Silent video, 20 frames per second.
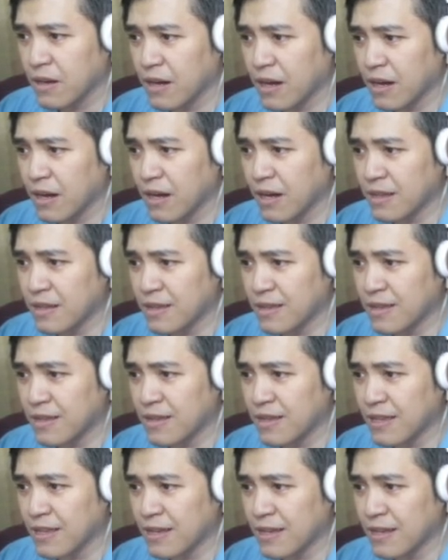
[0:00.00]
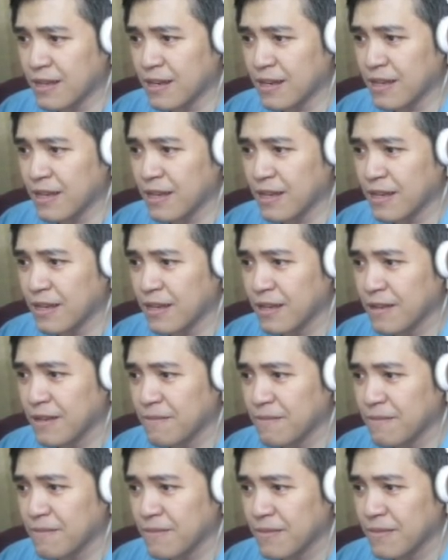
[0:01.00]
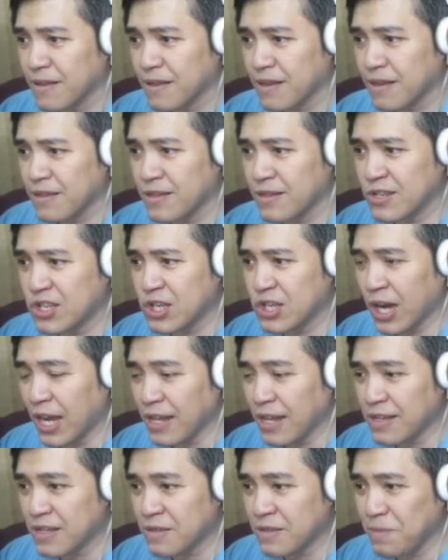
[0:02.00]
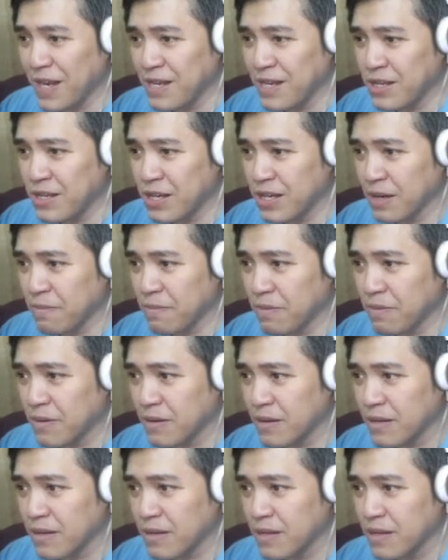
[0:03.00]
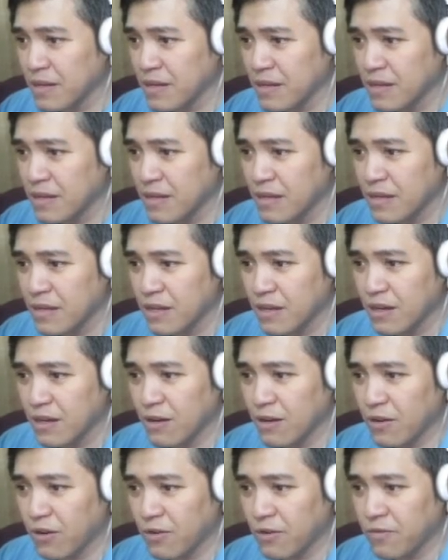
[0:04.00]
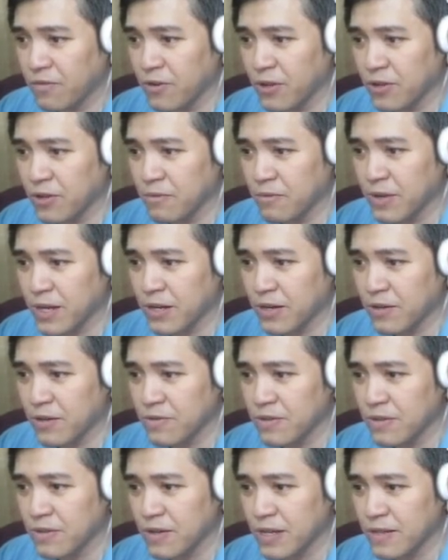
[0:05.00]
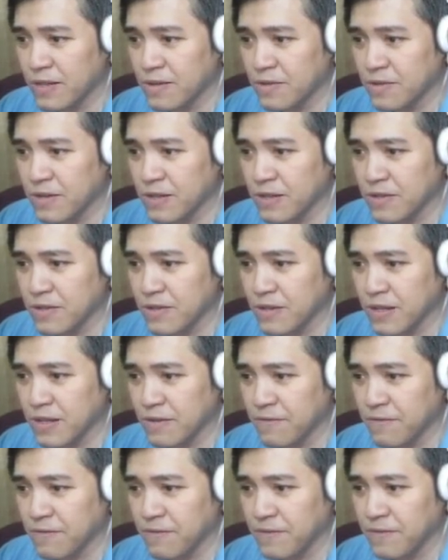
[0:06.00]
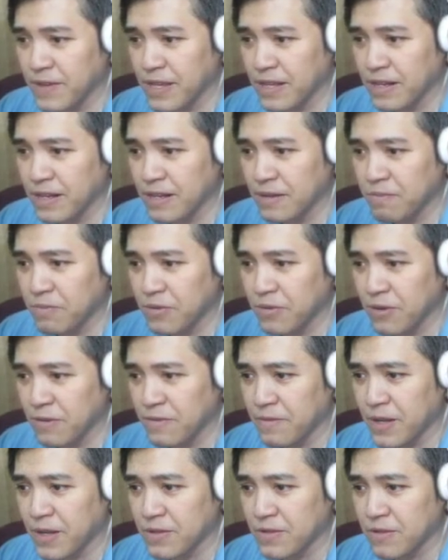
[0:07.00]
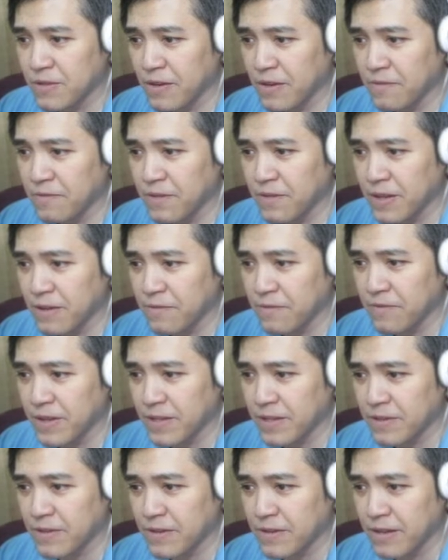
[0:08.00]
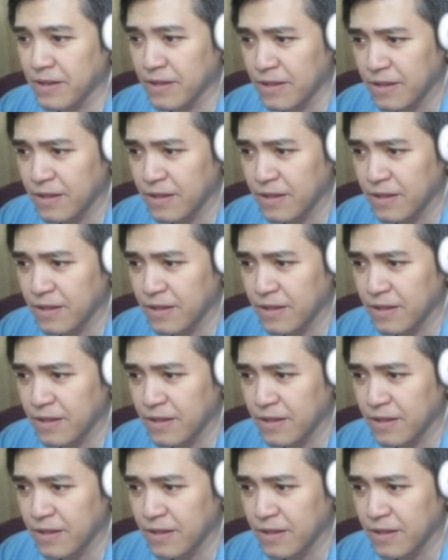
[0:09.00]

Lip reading: Hot diggity. It's a giant spaceship! Of it. When close to these creatures, you can feel the pull of their strong filtering